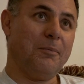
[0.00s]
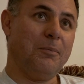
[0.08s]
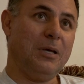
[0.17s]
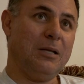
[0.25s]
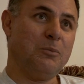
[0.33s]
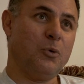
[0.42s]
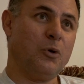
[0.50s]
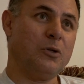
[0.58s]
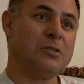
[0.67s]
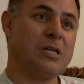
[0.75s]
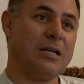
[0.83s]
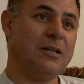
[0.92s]
being more
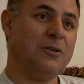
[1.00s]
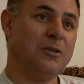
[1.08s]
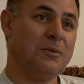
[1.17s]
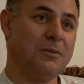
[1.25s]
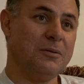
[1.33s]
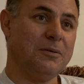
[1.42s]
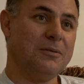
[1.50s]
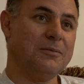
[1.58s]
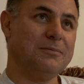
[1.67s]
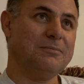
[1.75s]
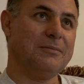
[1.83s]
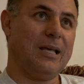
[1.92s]
technical,
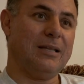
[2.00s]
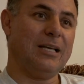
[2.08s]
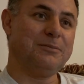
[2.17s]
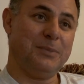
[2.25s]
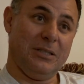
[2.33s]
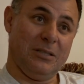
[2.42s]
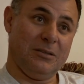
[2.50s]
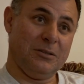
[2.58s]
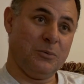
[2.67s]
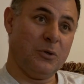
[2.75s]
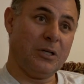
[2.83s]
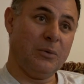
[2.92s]
and that's because
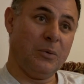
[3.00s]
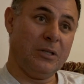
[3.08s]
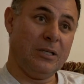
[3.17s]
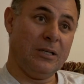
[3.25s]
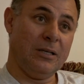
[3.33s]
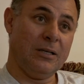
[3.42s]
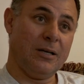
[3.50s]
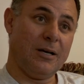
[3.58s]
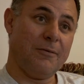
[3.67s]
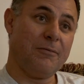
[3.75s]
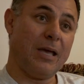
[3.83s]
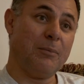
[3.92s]
of working with the
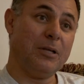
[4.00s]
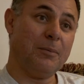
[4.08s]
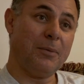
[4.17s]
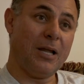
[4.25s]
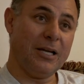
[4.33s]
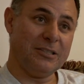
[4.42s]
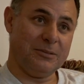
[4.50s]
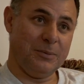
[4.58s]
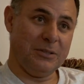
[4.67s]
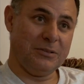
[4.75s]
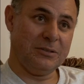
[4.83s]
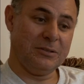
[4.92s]
family appliance
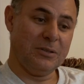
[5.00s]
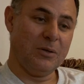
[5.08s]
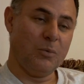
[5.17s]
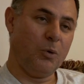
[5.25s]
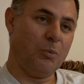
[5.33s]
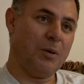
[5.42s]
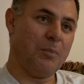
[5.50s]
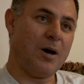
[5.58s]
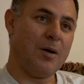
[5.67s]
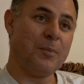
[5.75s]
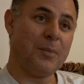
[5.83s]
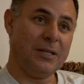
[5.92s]
business with my
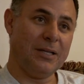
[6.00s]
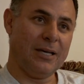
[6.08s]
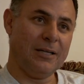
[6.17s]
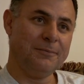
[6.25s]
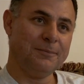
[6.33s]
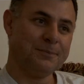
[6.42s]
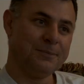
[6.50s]
mom and my dad.